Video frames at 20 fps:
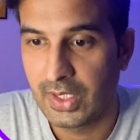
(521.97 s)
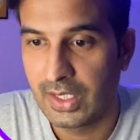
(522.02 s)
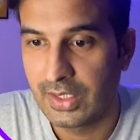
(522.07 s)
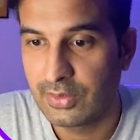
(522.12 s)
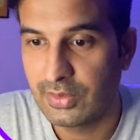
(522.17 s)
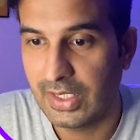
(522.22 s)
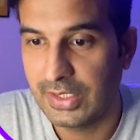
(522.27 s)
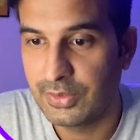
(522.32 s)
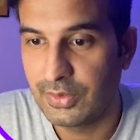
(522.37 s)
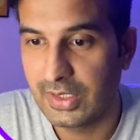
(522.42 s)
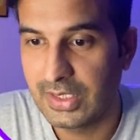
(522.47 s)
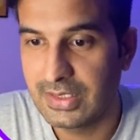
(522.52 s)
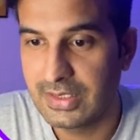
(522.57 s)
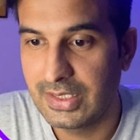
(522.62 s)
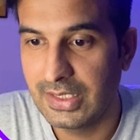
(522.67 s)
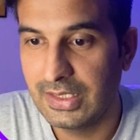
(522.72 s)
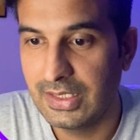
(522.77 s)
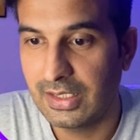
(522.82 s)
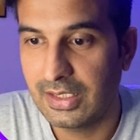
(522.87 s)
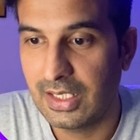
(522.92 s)
So as you can
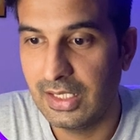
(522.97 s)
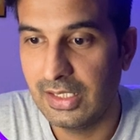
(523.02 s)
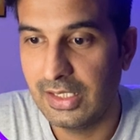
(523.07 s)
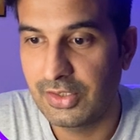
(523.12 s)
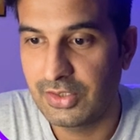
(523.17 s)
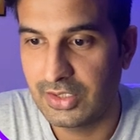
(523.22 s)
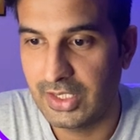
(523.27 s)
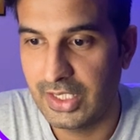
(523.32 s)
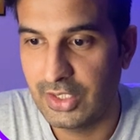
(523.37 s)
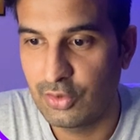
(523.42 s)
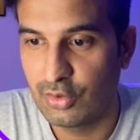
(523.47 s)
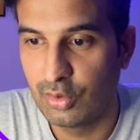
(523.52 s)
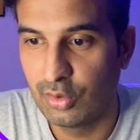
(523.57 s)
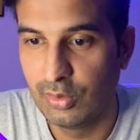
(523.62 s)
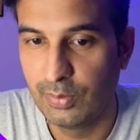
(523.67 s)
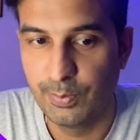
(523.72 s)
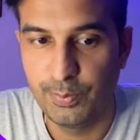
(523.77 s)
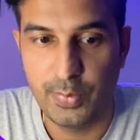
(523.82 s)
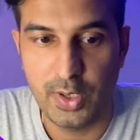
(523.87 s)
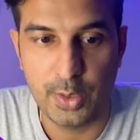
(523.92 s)
see, the color changed to
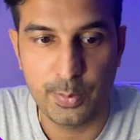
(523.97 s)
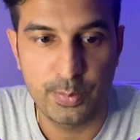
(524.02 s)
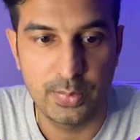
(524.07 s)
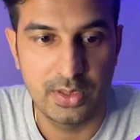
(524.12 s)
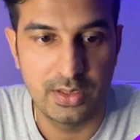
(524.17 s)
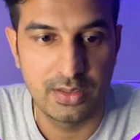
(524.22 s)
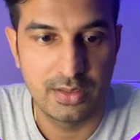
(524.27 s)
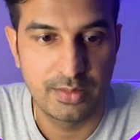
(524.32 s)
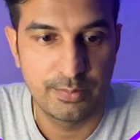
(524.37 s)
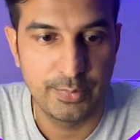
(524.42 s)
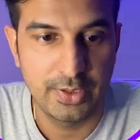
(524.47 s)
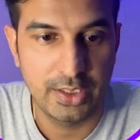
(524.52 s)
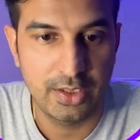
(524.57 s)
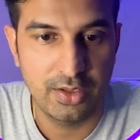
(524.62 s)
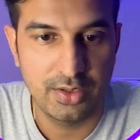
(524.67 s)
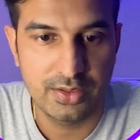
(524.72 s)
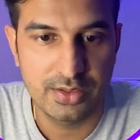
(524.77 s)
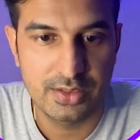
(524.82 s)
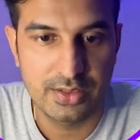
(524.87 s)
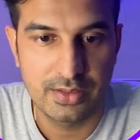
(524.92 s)
purple
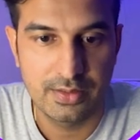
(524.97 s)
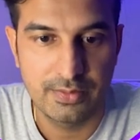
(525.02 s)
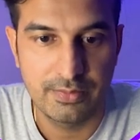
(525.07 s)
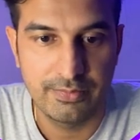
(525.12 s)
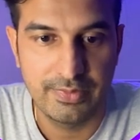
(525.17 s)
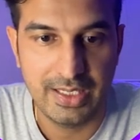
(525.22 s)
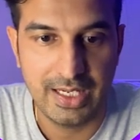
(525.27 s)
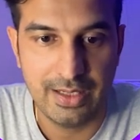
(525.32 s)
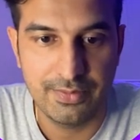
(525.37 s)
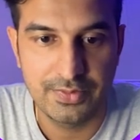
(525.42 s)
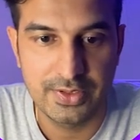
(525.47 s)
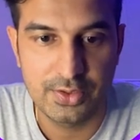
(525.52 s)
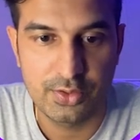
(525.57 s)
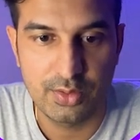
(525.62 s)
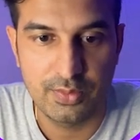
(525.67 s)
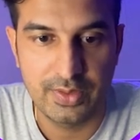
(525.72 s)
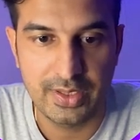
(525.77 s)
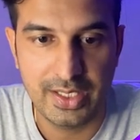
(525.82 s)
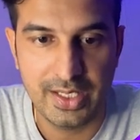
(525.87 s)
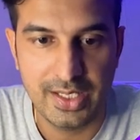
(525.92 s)
because we have this
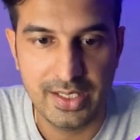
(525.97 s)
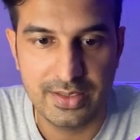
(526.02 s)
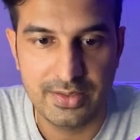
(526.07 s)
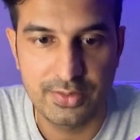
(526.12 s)
over here.